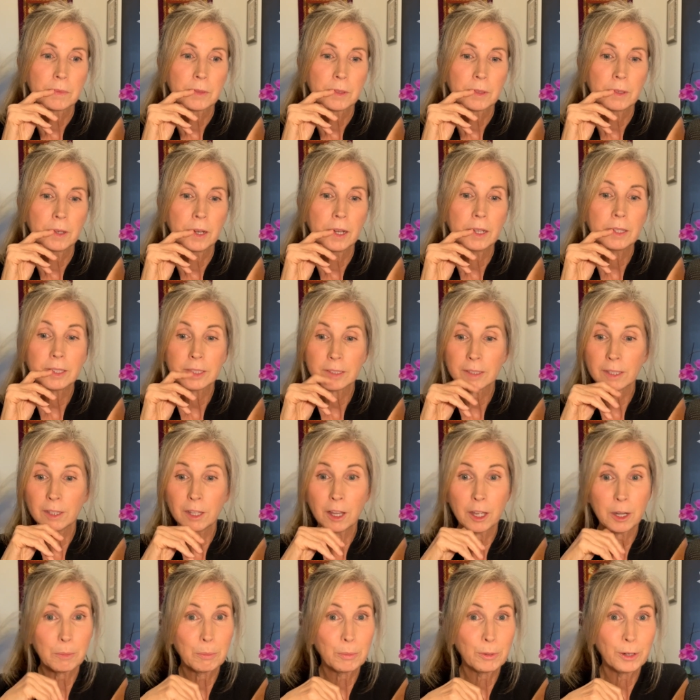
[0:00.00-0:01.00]
Right? There's a
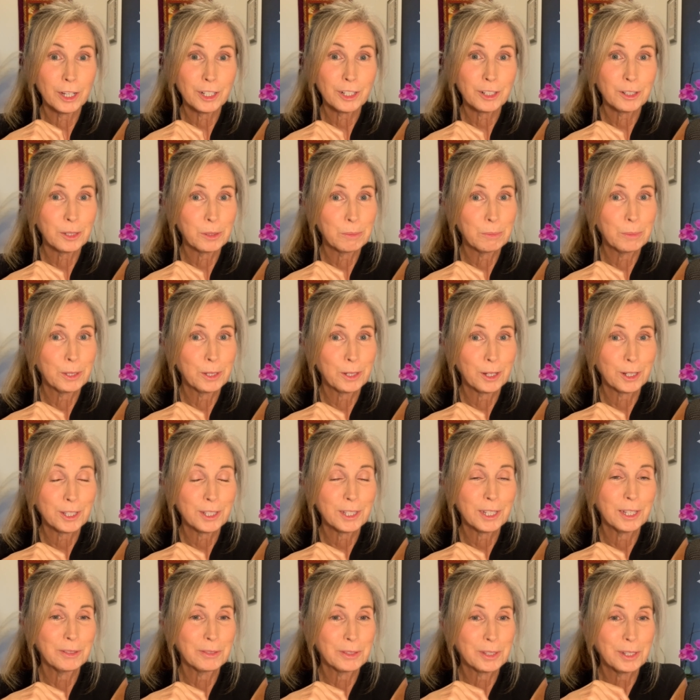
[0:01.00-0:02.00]
lot of pressure to put
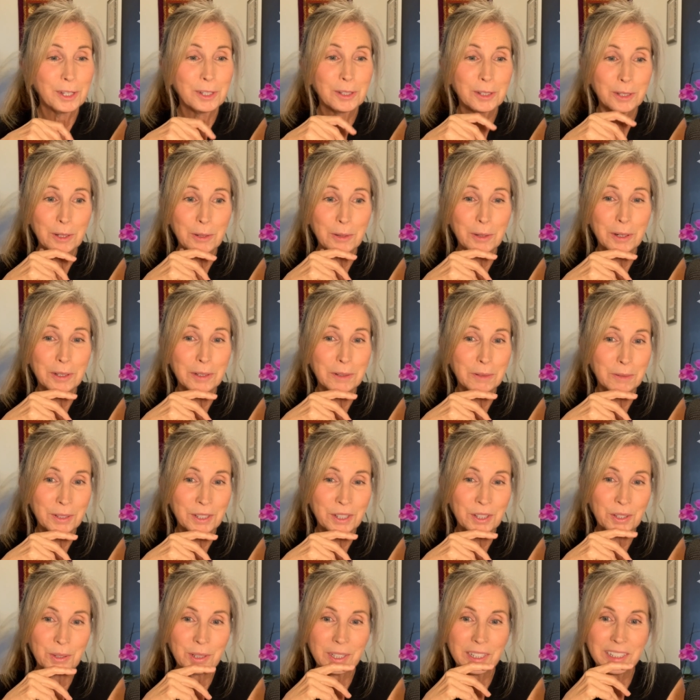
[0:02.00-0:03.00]
ourselves on to go on a
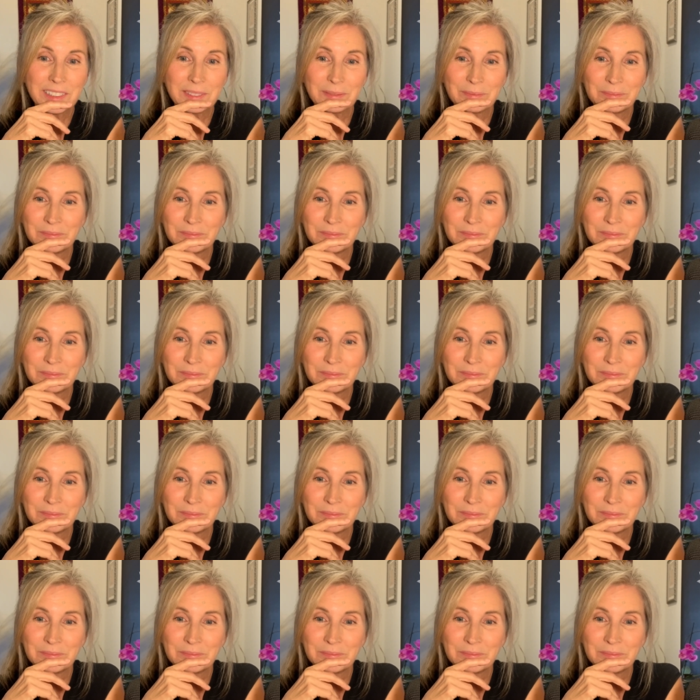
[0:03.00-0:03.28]
retreat.